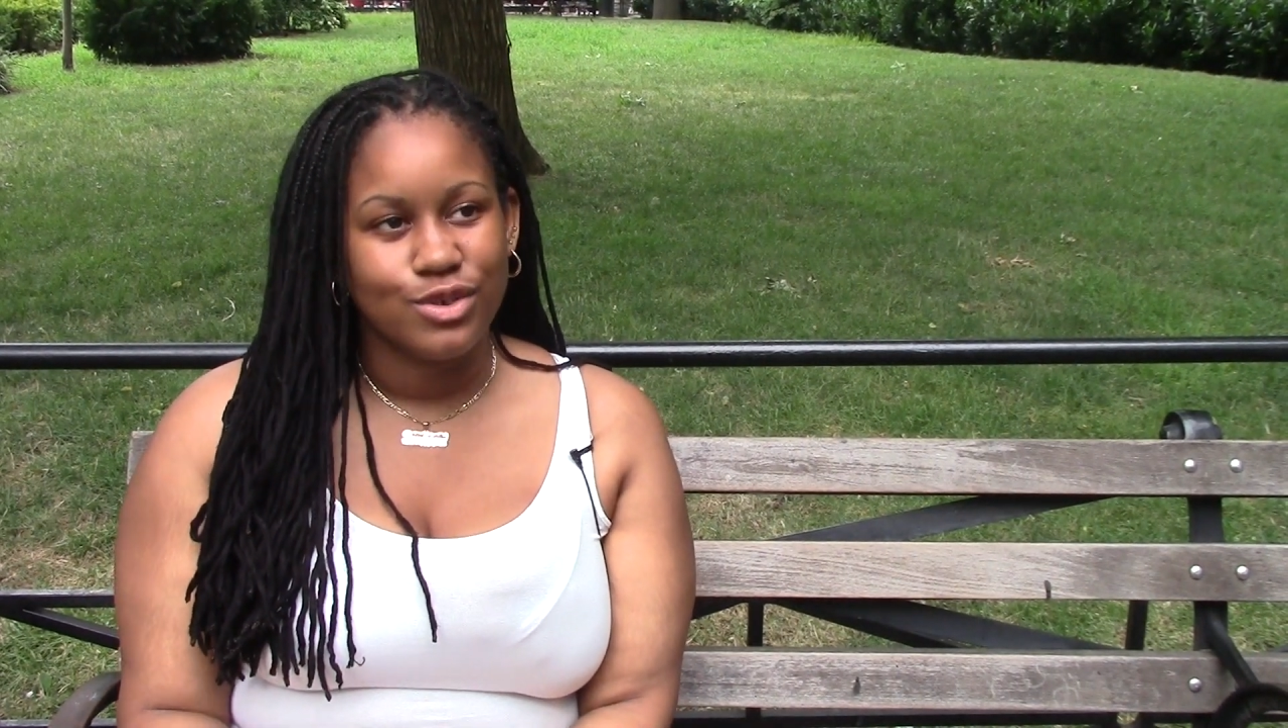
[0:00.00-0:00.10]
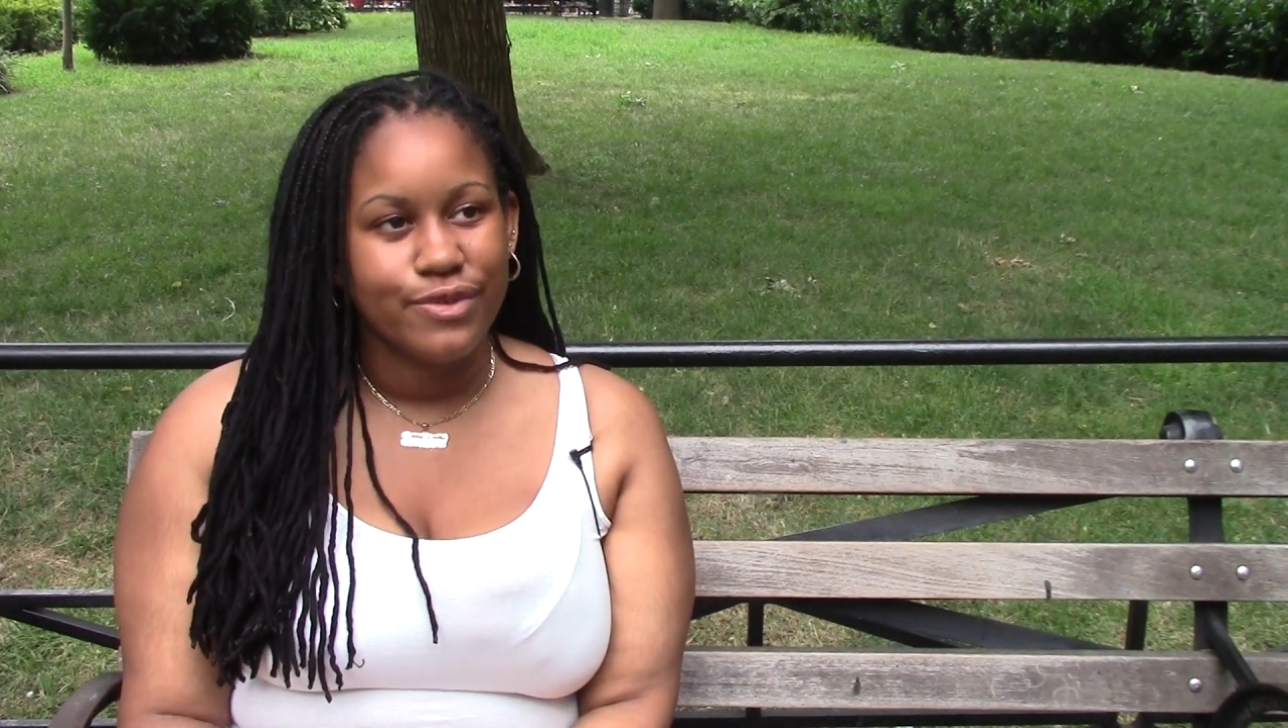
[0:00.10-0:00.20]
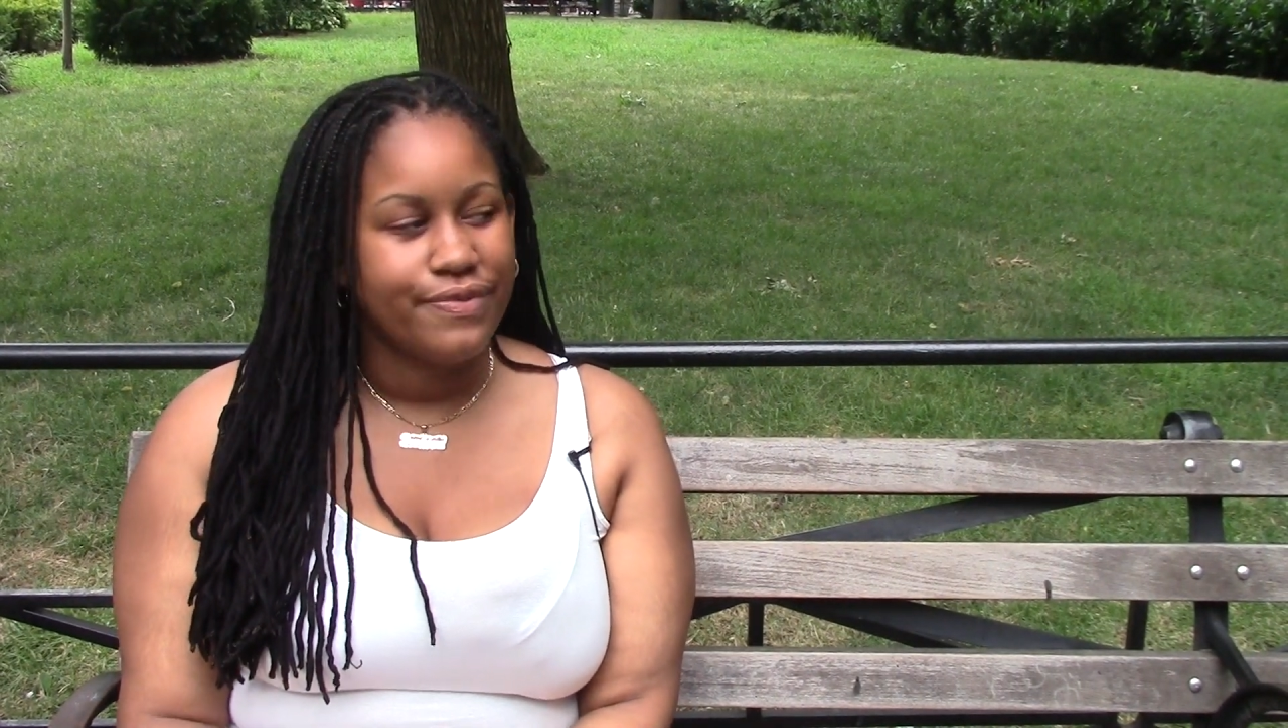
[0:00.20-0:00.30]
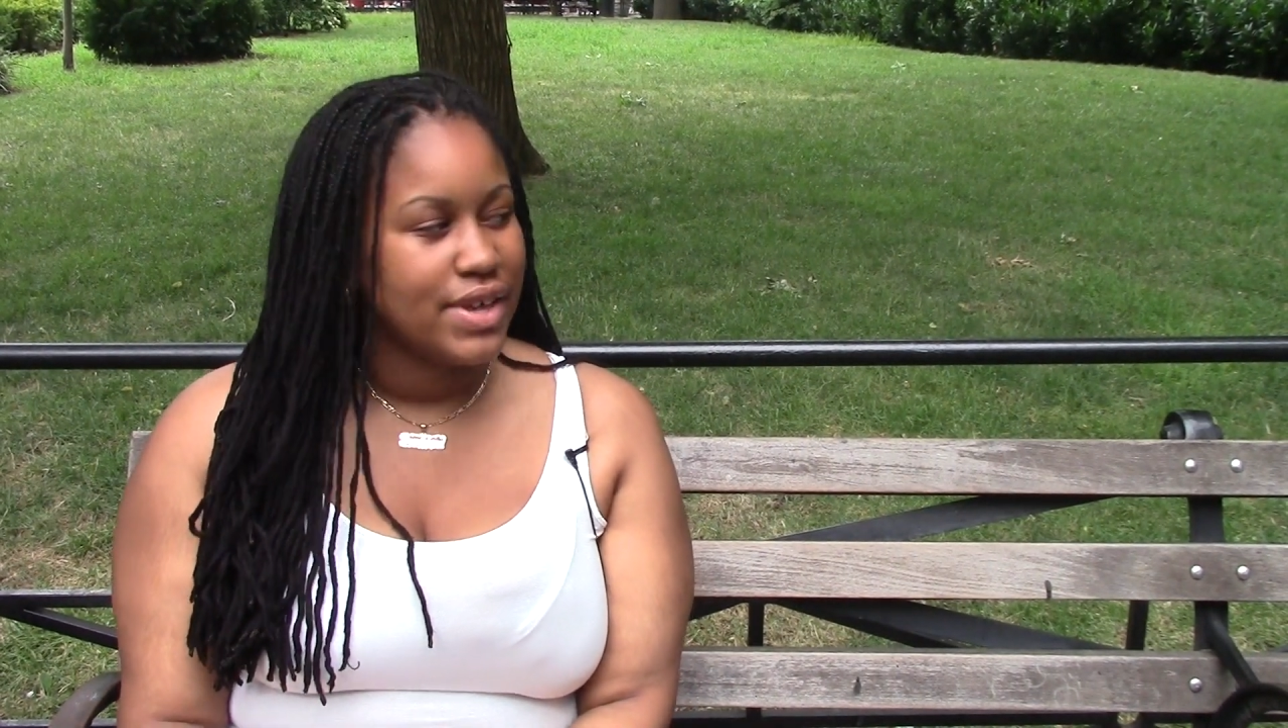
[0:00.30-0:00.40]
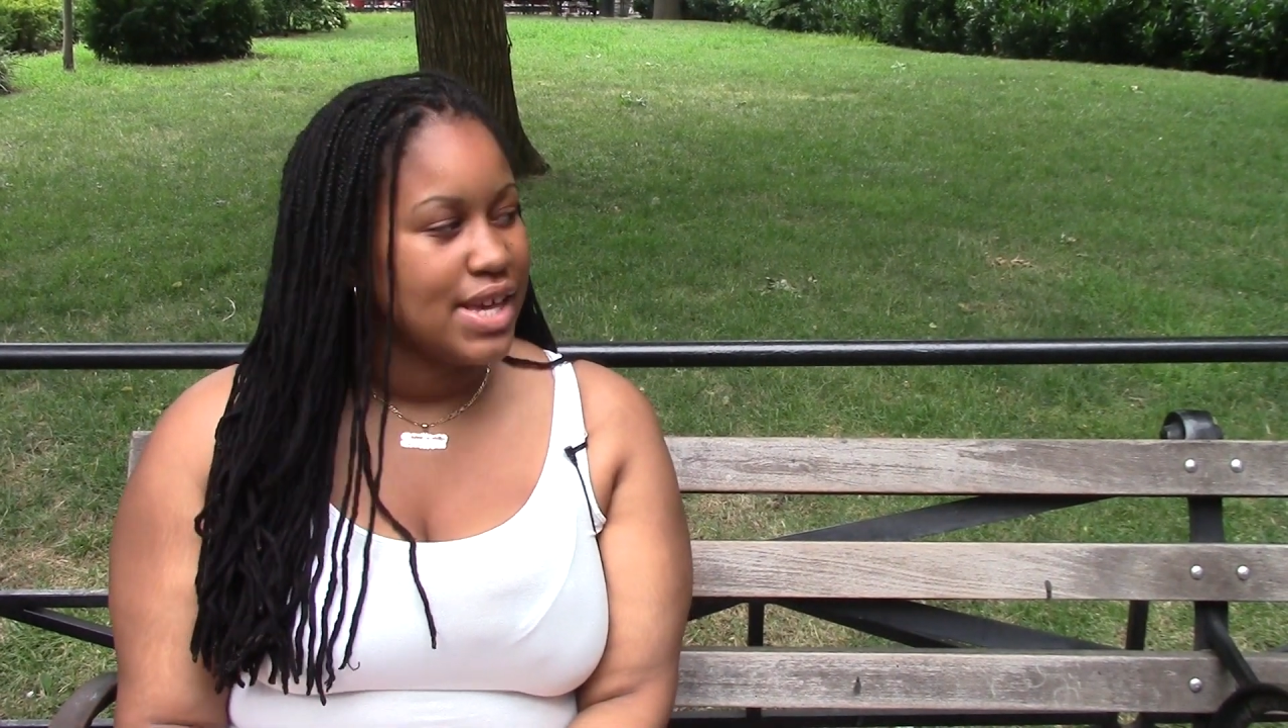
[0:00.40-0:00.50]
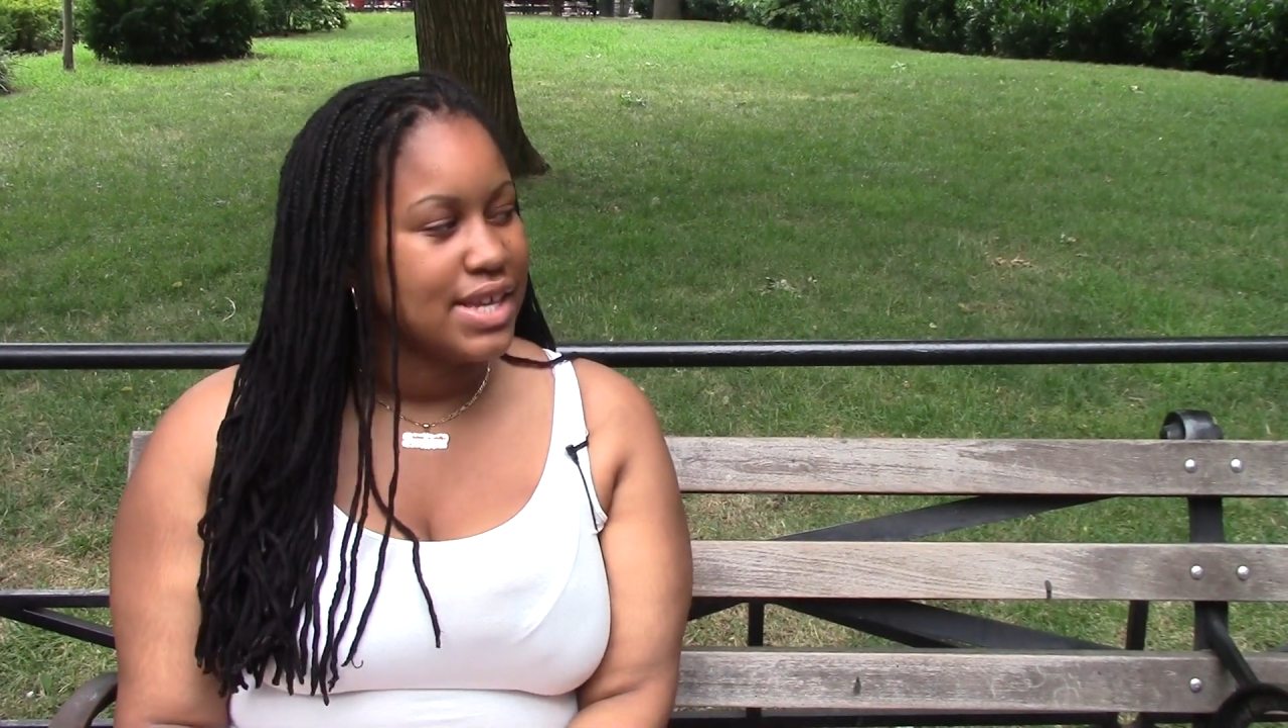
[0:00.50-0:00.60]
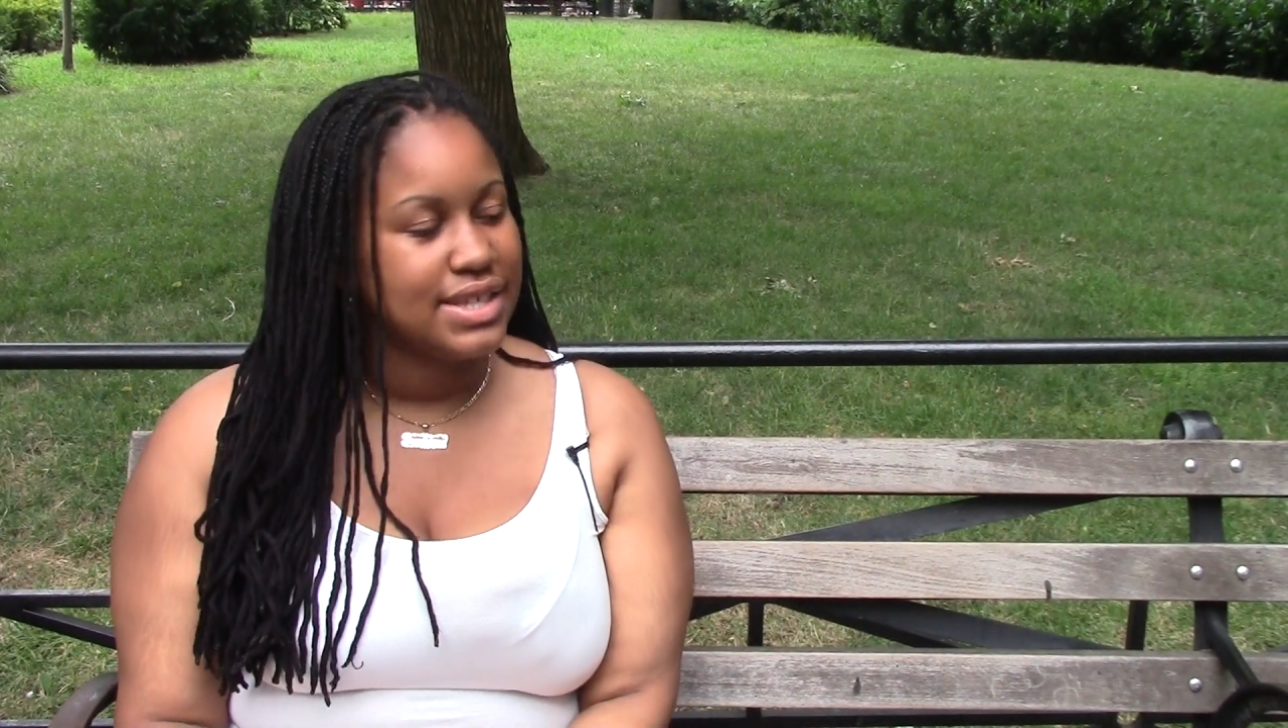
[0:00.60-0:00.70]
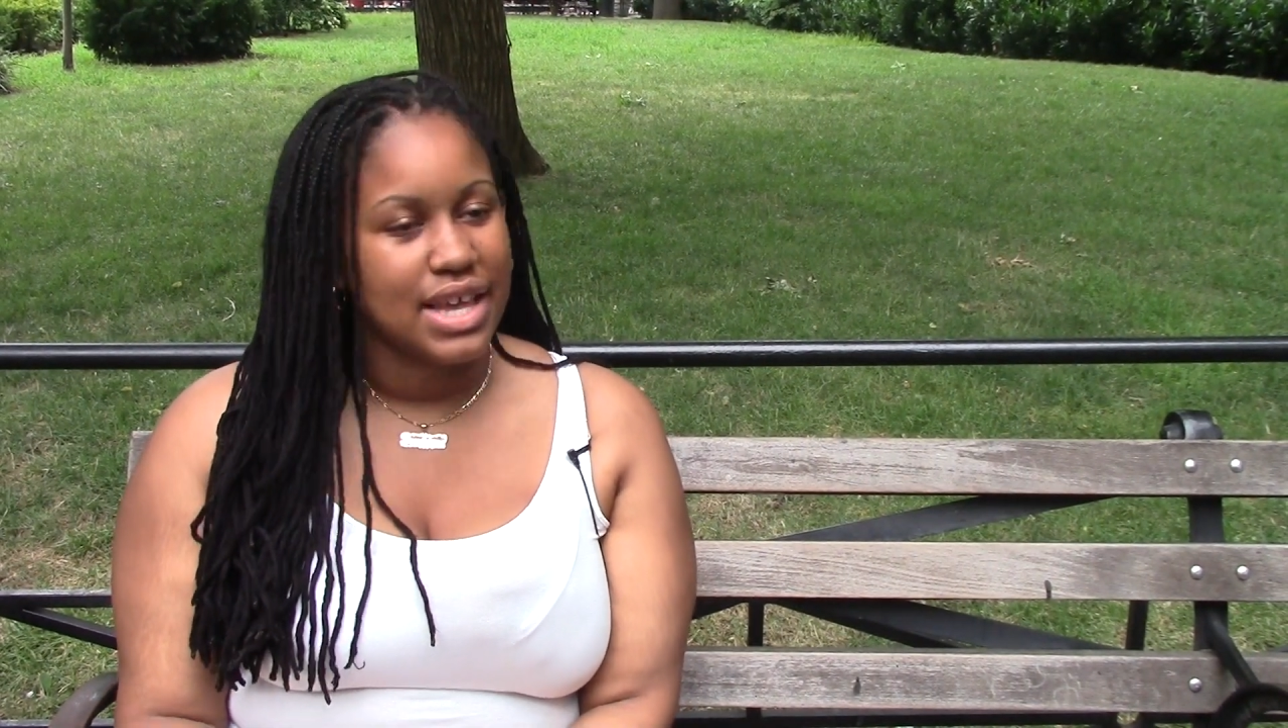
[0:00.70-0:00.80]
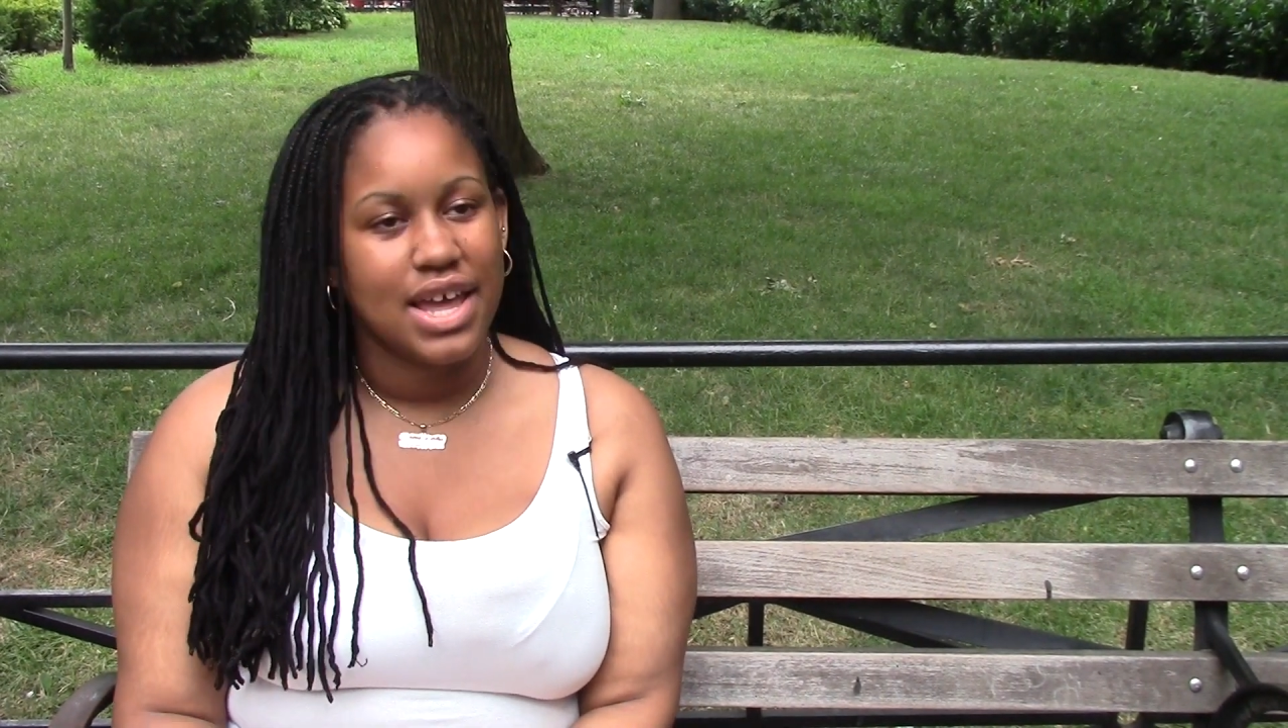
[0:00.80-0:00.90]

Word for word: doofus